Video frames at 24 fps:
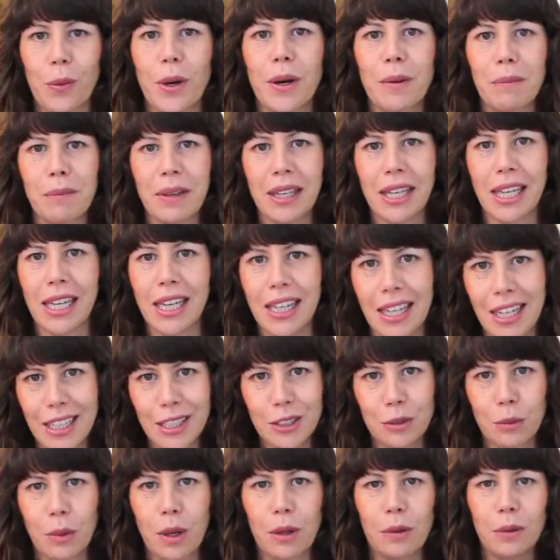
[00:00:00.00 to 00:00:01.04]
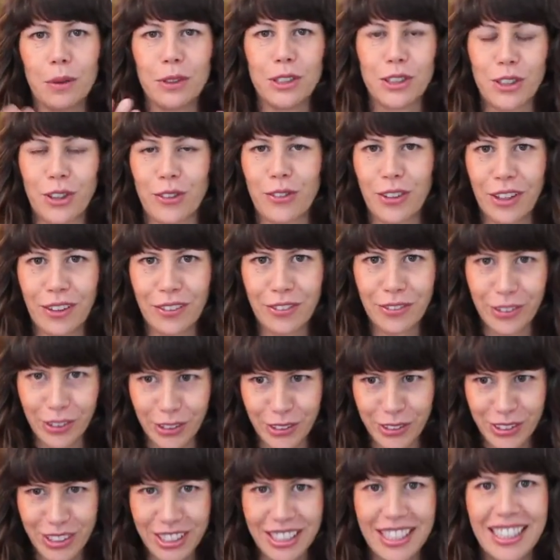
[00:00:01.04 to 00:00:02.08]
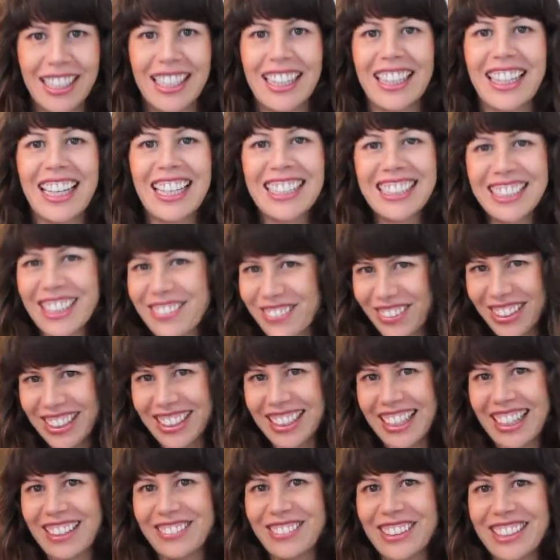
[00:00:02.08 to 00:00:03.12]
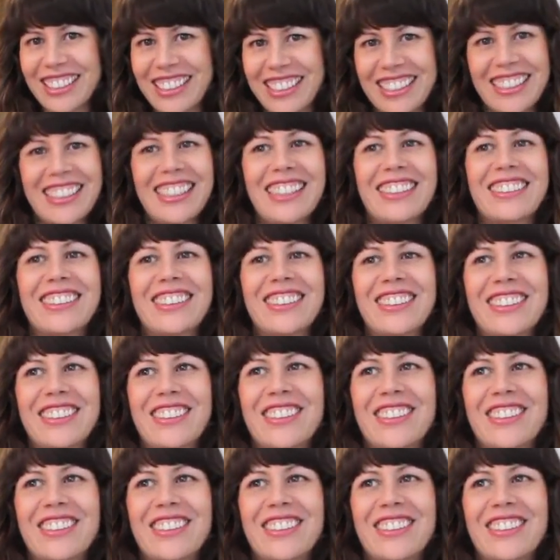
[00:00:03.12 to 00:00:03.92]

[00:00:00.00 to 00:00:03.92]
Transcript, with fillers: wear bikinis while we're serving food. That's something that we just don't do.